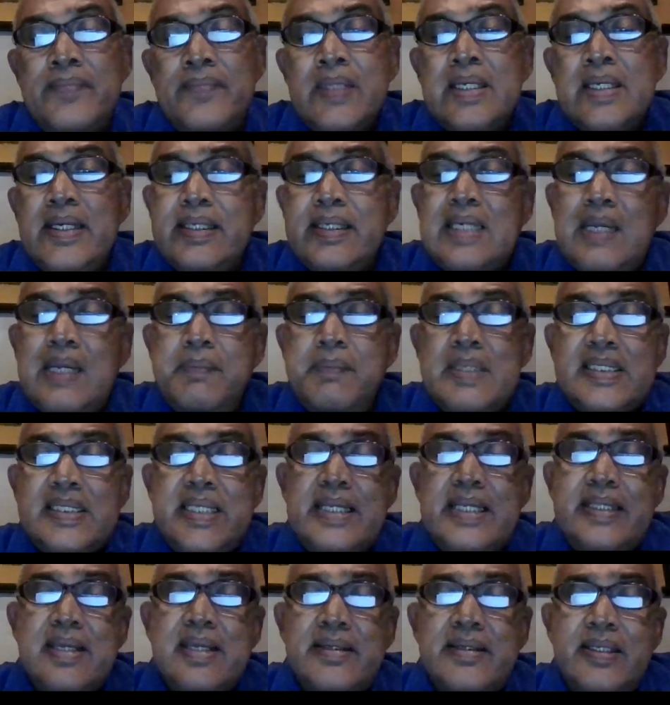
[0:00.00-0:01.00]
It can be
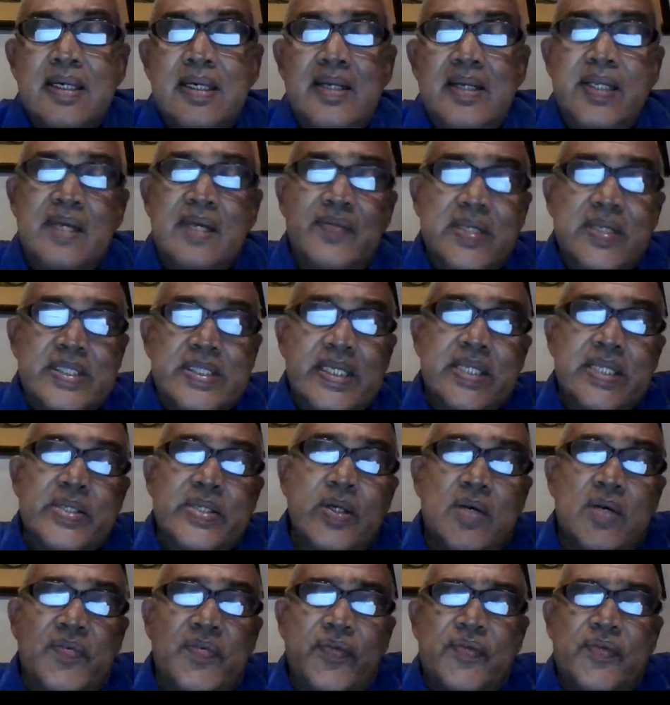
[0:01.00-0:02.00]
said that a deficit
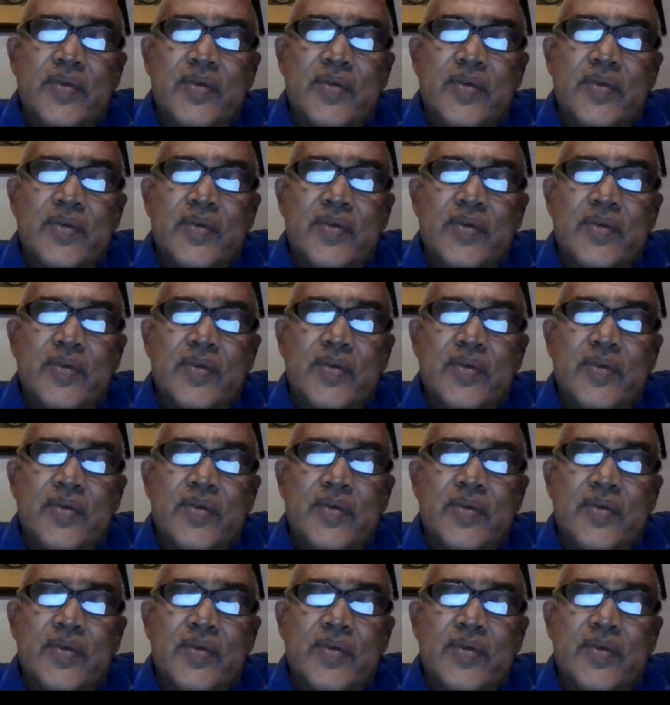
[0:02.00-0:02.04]
of